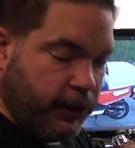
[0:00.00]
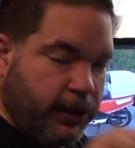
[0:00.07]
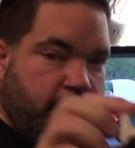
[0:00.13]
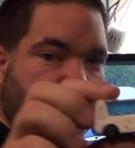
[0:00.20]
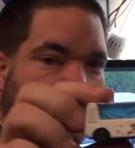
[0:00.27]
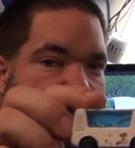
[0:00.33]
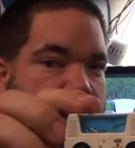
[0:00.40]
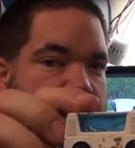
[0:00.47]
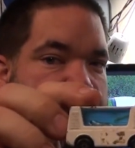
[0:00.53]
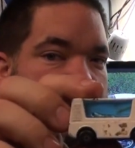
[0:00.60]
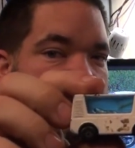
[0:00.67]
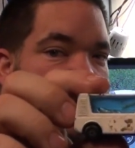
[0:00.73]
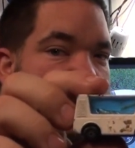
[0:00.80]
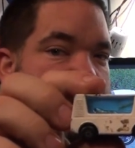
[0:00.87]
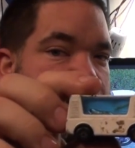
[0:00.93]
another stretcher
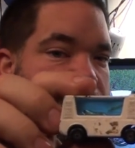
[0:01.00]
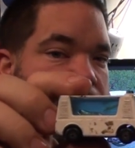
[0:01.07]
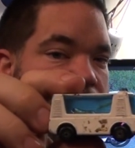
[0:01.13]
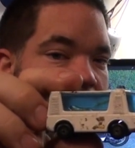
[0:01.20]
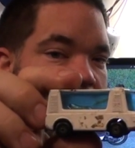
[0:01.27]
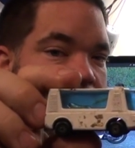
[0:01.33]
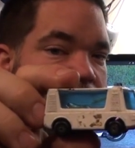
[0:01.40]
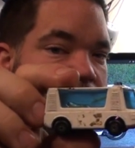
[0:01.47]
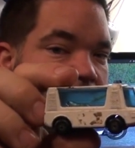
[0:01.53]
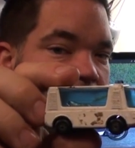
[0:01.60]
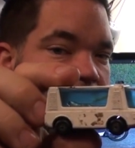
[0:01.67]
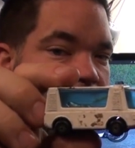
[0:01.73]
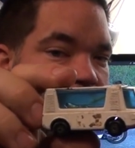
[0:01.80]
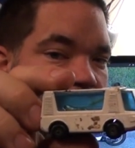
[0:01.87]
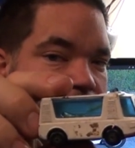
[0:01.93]
fetcher to add to
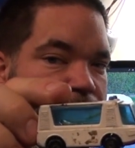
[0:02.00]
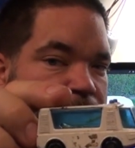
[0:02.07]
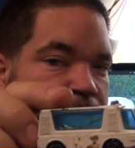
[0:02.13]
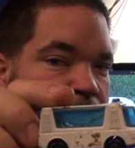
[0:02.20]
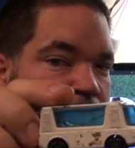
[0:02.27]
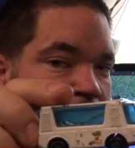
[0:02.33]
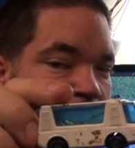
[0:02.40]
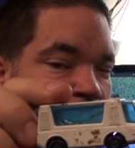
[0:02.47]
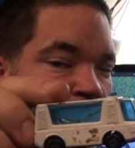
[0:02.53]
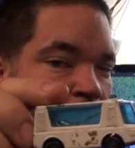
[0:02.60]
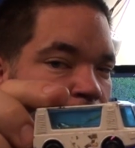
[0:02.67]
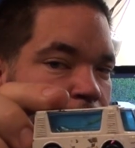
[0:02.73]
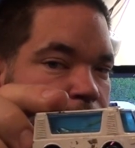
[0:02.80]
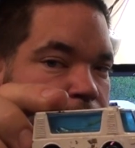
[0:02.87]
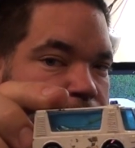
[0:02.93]
the fleet of
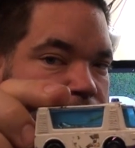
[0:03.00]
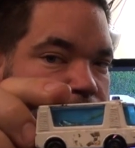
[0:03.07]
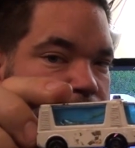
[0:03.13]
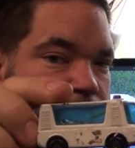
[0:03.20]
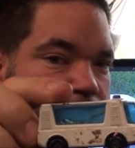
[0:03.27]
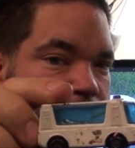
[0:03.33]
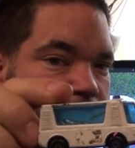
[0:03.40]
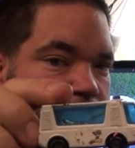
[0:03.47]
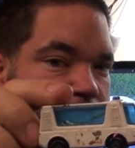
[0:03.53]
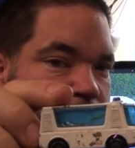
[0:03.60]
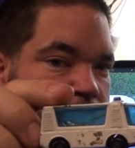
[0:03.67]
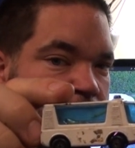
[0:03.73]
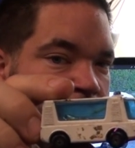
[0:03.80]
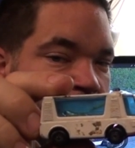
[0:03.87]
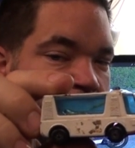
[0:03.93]
them.
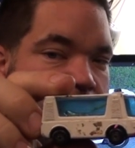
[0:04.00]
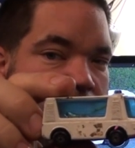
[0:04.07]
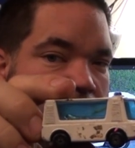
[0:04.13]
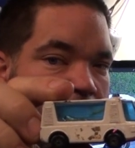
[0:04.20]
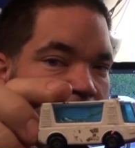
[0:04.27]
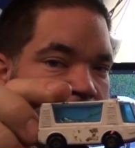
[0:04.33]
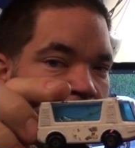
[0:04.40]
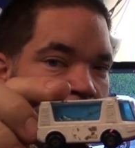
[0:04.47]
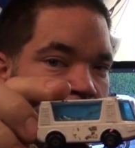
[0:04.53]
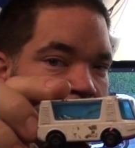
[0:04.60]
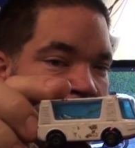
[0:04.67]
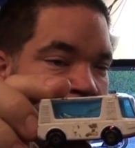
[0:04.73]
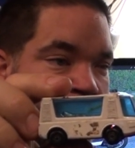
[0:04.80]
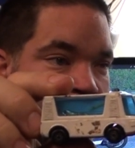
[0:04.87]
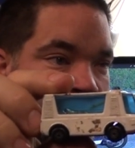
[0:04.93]
I've lost count on how
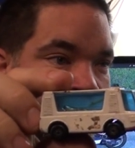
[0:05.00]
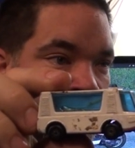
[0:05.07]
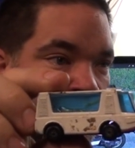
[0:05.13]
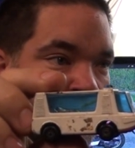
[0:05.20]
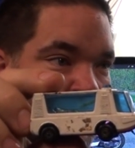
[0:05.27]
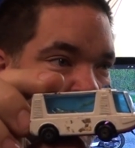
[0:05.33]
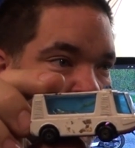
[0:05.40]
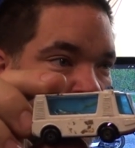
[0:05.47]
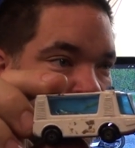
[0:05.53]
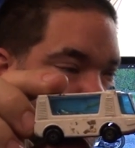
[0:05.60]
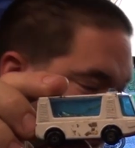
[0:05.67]
many of these I've got now.